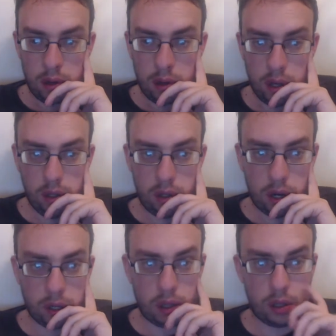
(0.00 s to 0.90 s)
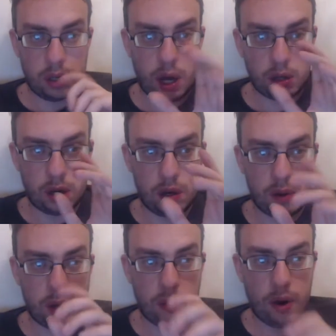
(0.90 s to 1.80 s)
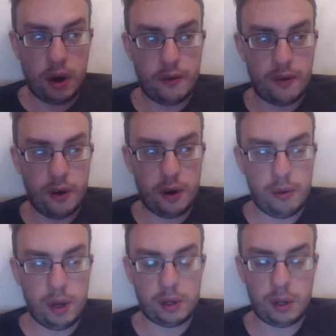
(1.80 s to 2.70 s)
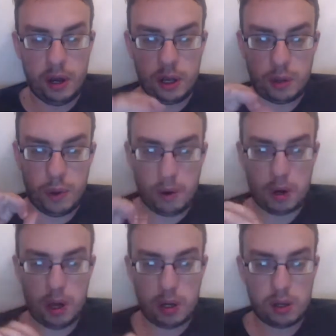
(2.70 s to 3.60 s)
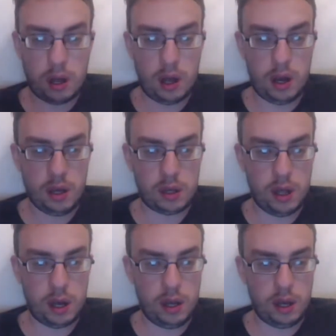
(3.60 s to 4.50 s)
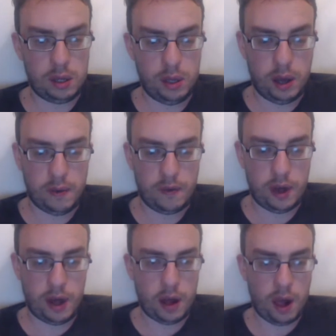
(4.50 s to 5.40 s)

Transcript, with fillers: interesting so that's going to require further research but we're going to say at least 9.99 for that